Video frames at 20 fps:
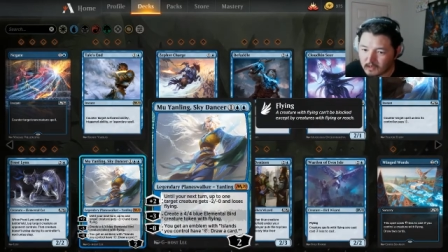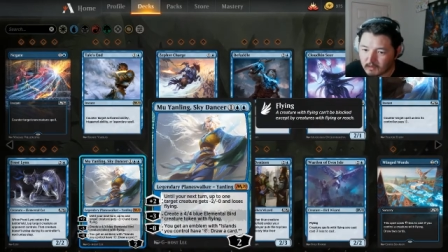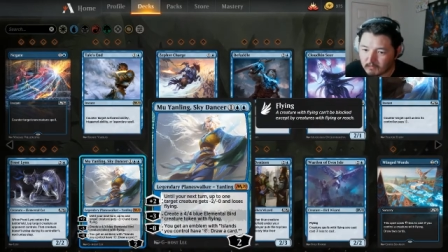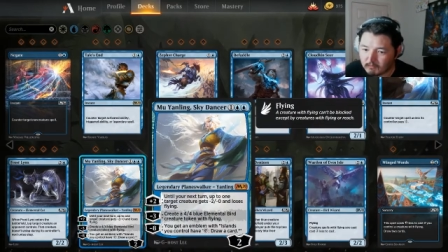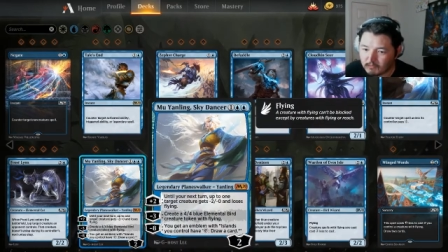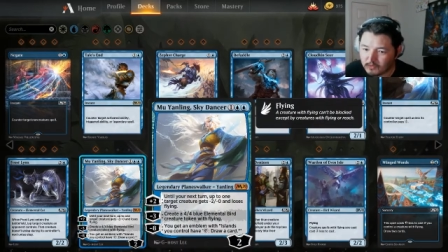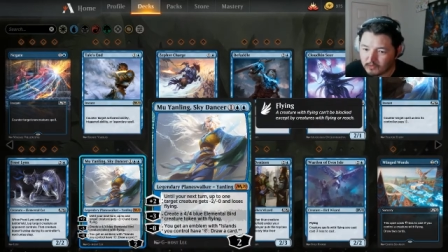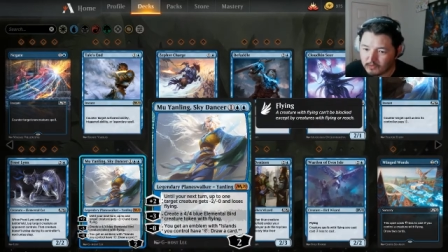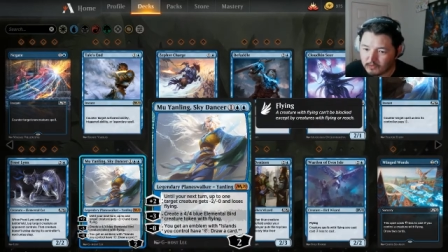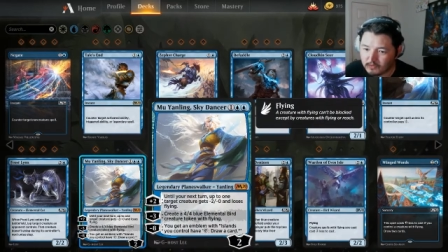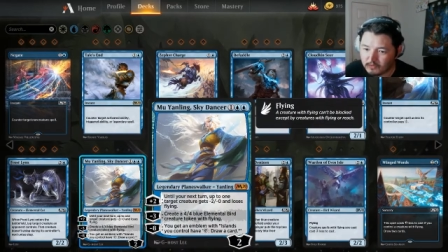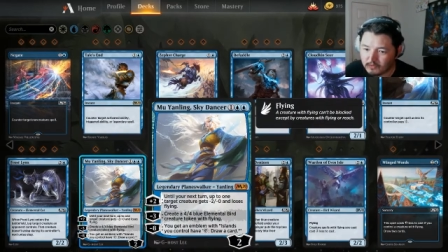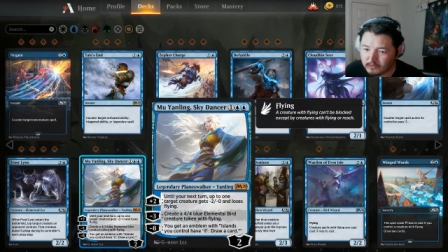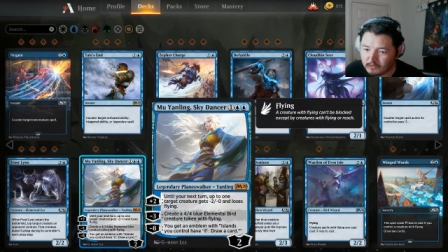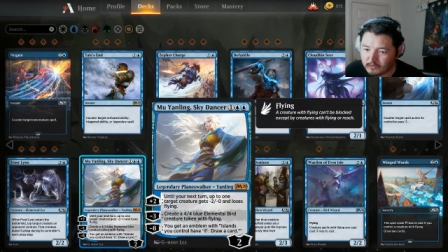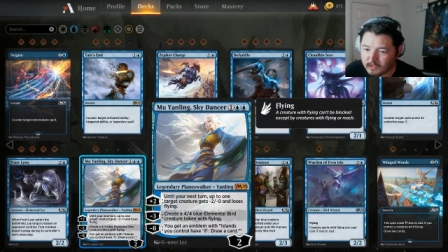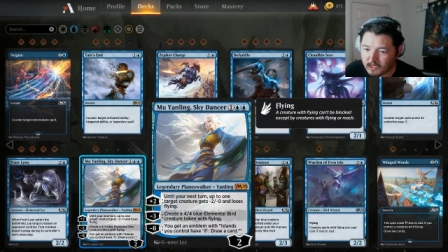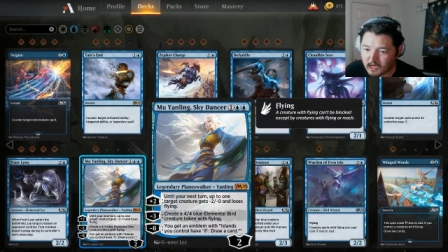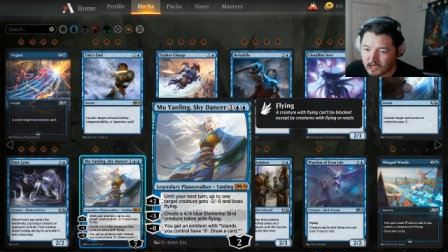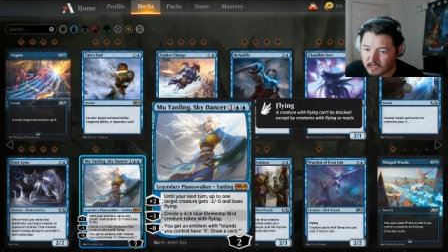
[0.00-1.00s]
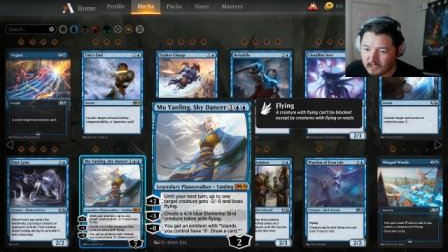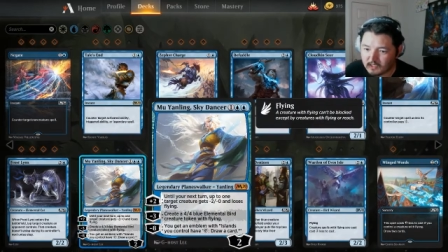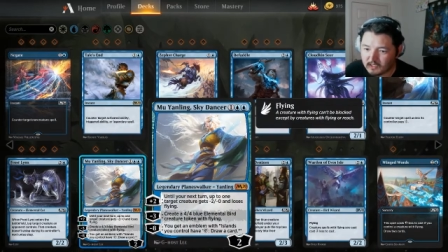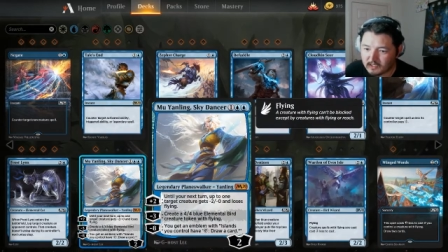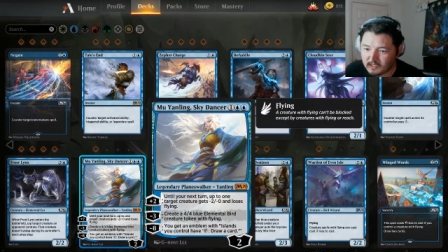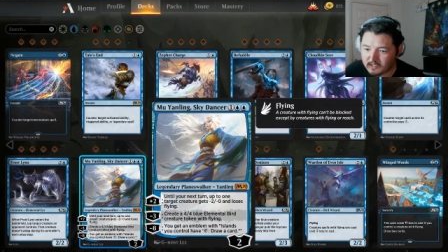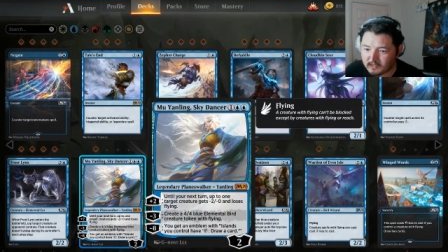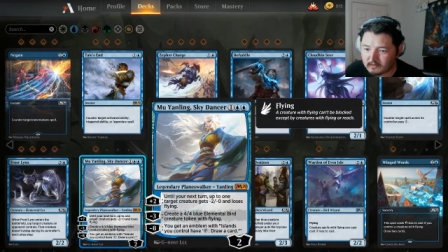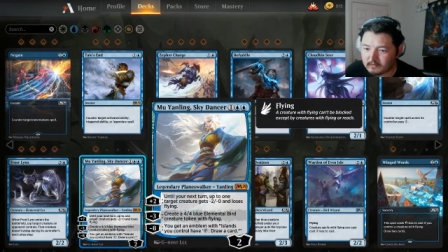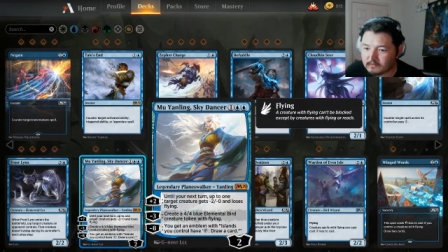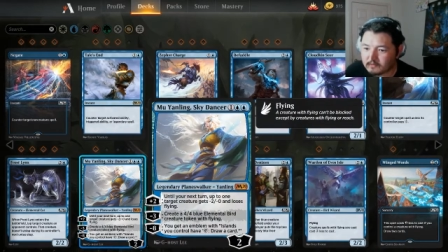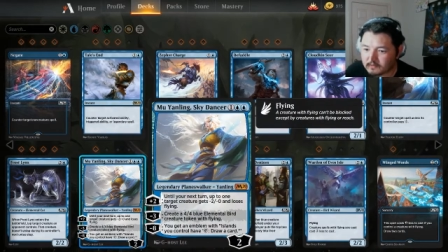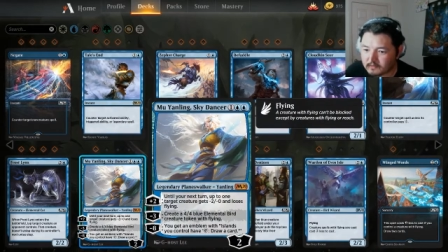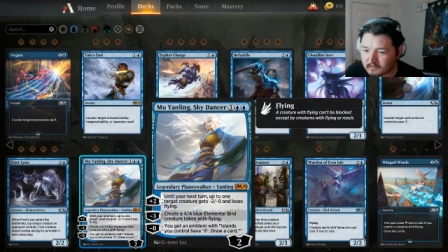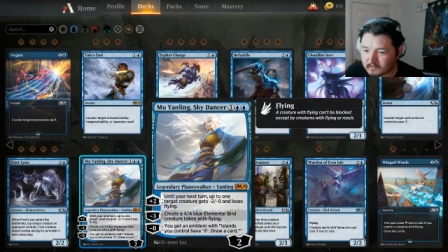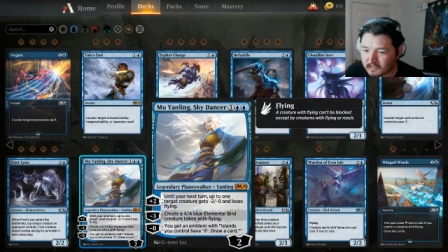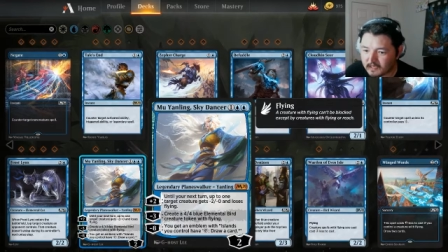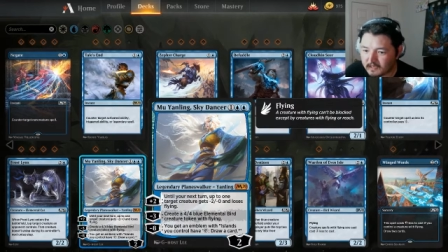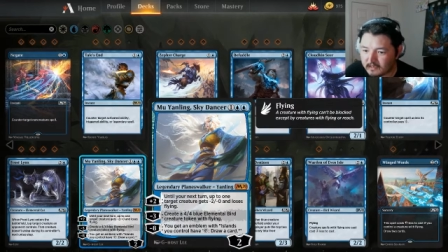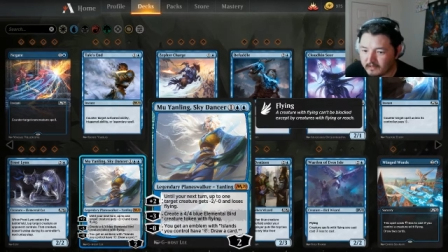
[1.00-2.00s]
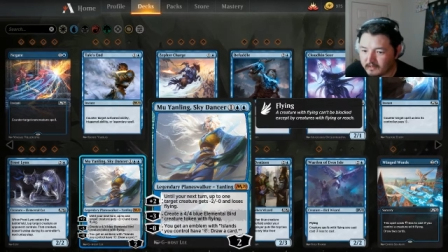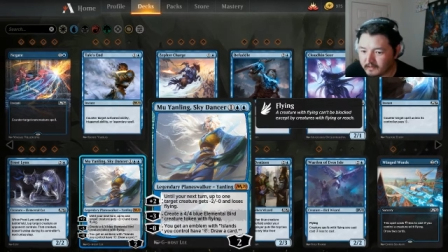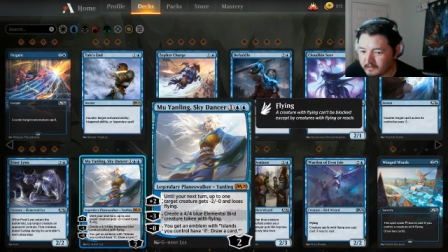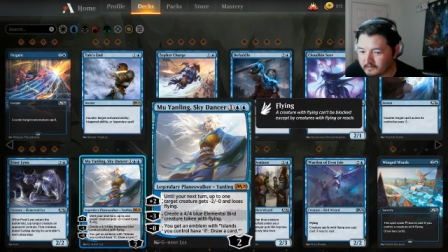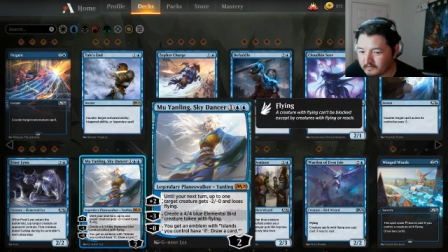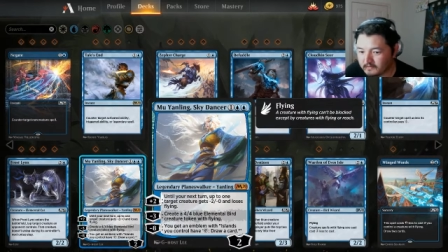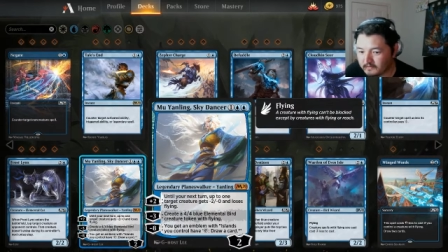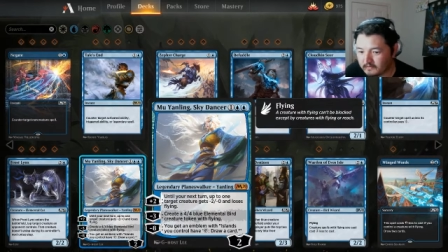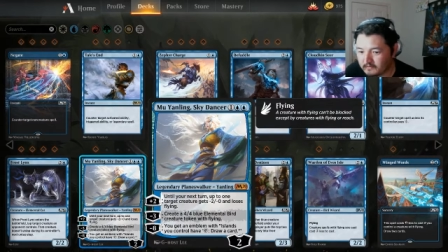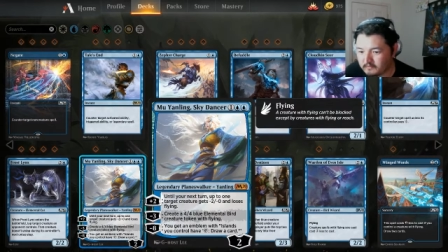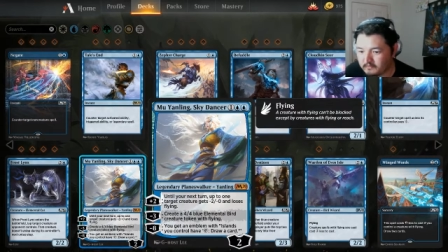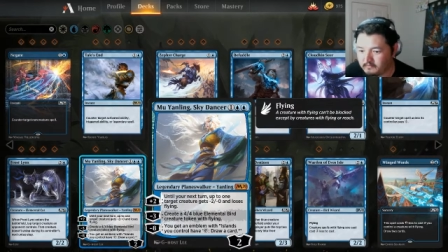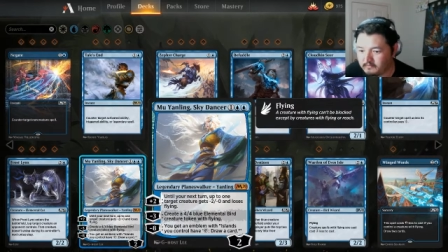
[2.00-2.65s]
Mu Yanning, Sky Dancer.